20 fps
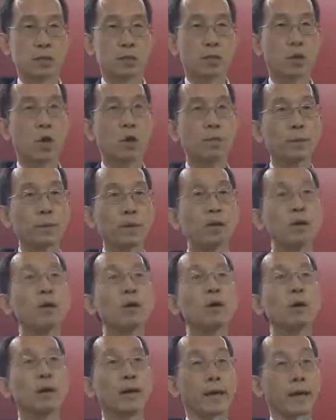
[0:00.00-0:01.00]

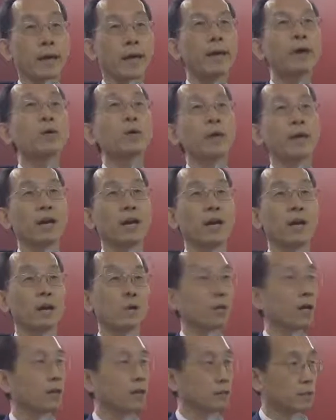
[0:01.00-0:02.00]
tropical area
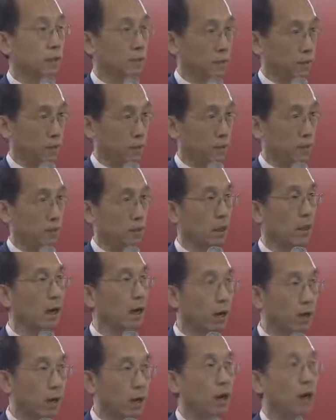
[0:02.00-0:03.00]
around the
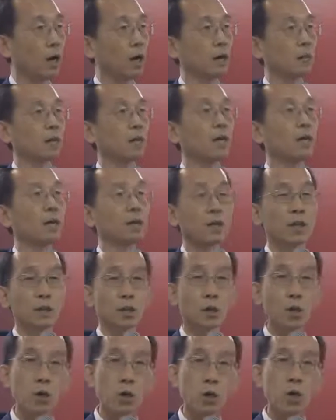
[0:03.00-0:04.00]
Hong Kong, the
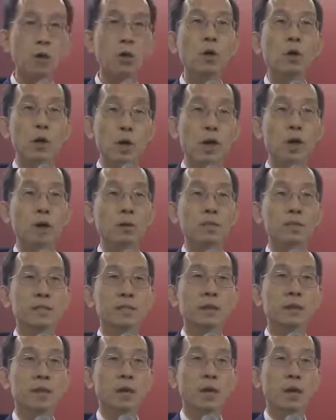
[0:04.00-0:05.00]
local
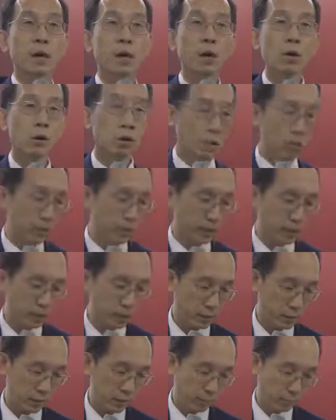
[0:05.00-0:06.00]
herbs. All of
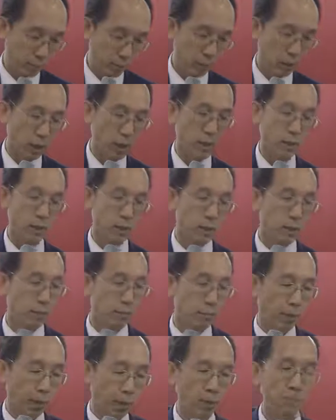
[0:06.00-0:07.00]
these books
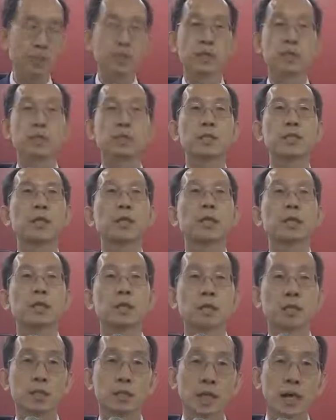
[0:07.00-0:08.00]
published
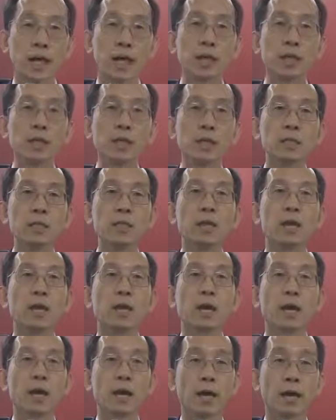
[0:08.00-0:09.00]
in Chinese
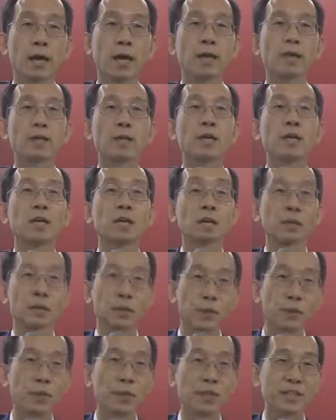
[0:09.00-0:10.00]
and
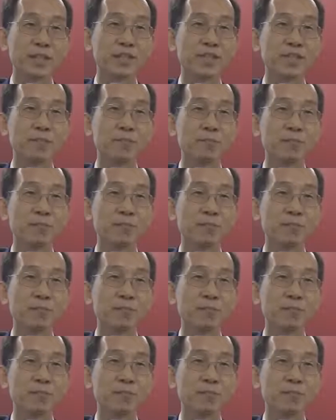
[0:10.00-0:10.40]
English.